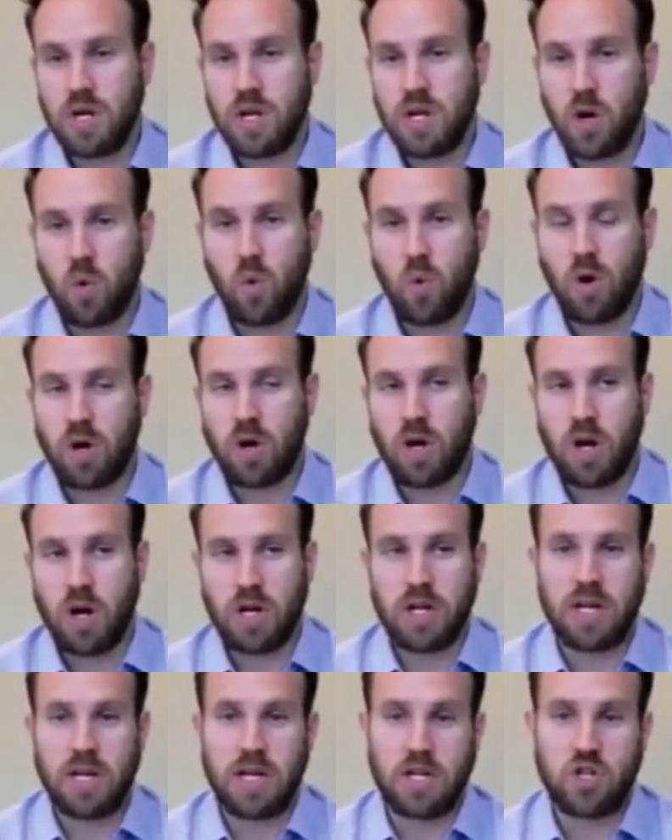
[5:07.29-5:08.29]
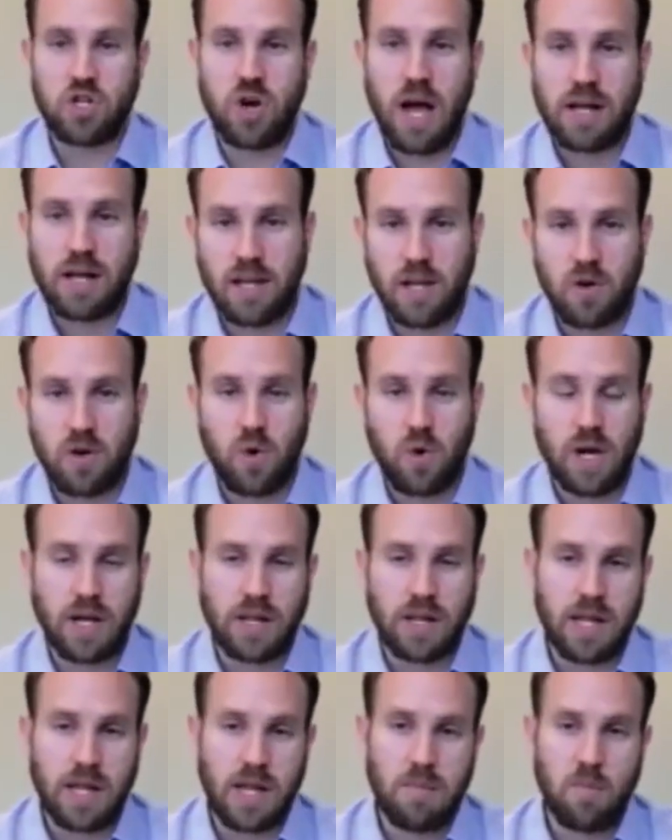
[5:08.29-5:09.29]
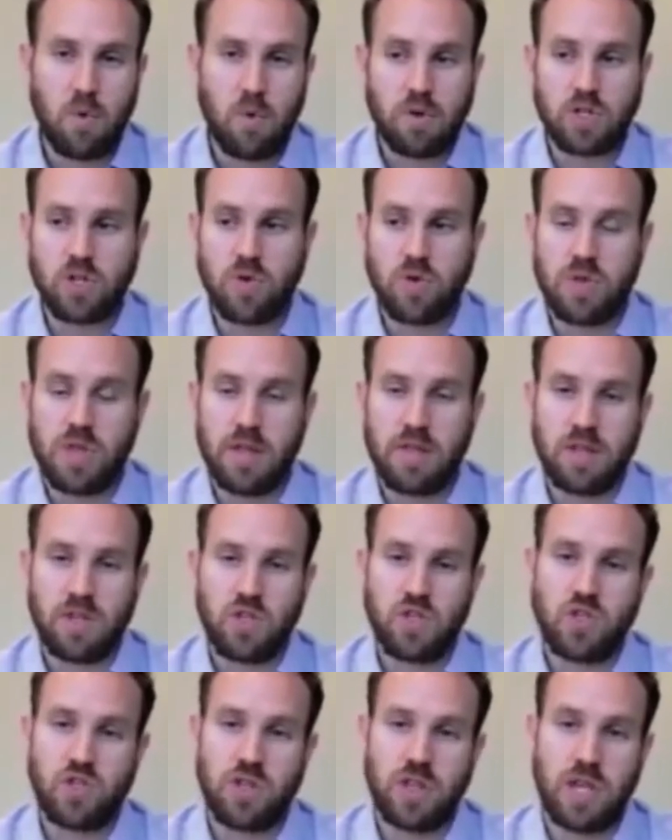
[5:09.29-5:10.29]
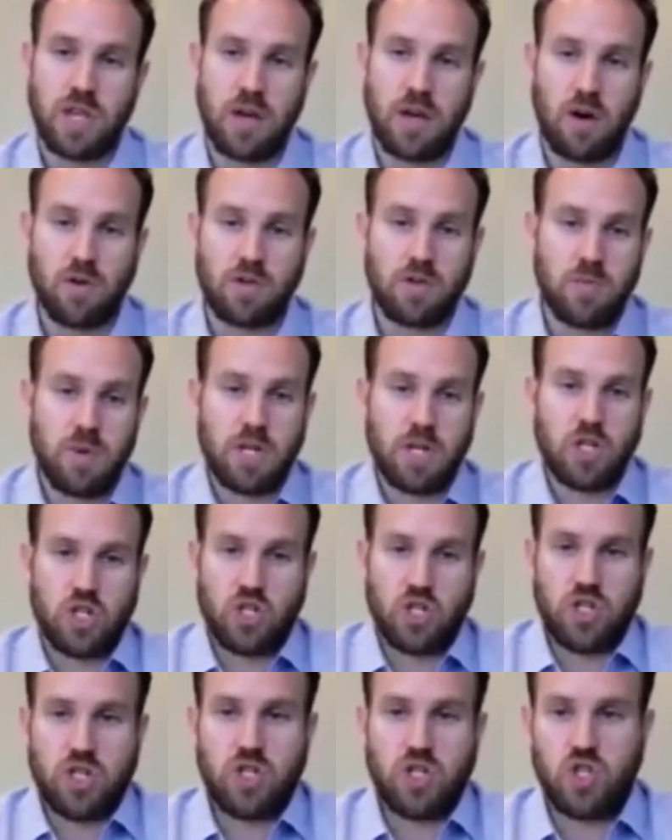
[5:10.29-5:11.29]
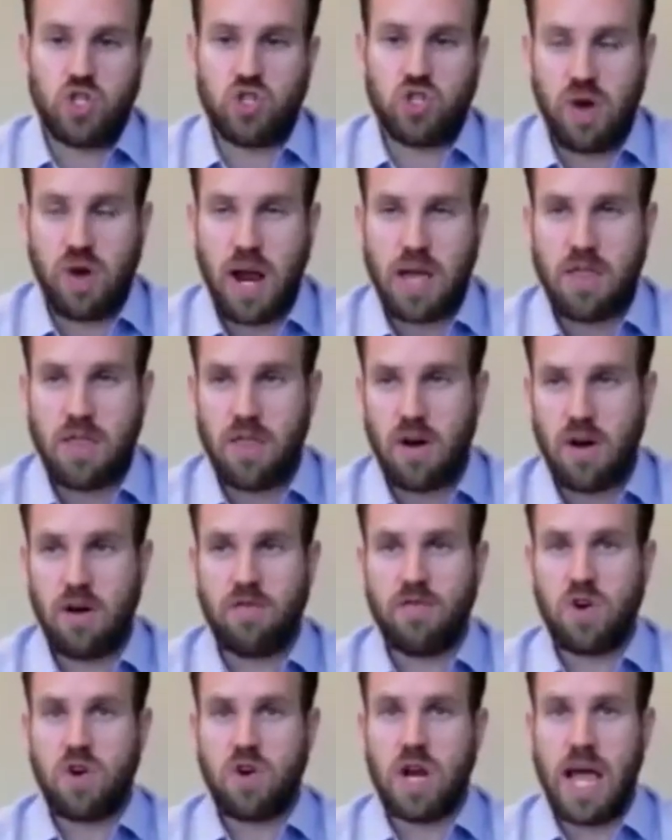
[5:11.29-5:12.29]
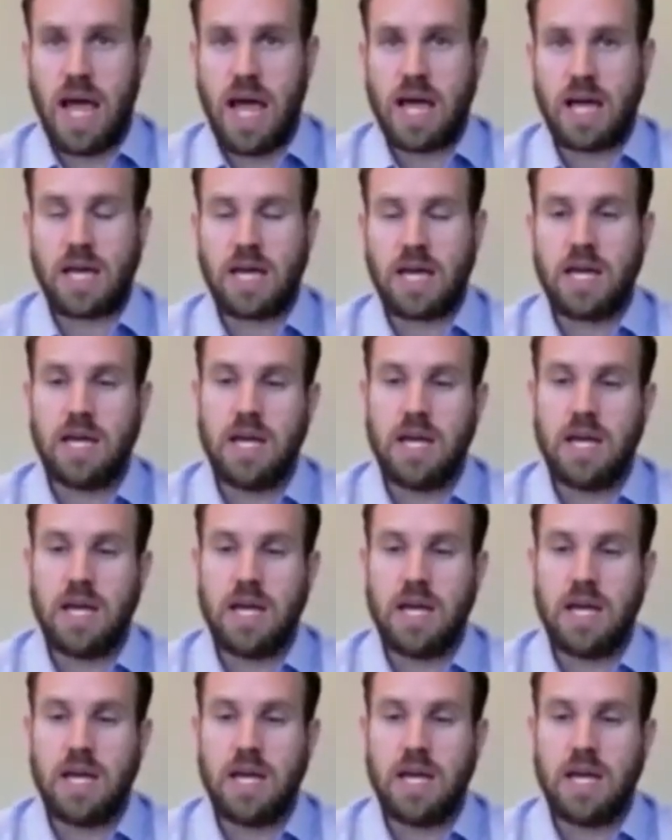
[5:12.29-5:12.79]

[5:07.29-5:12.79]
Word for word: you know, work on contracting quickly more so than the, the ultimate just strength of your neck.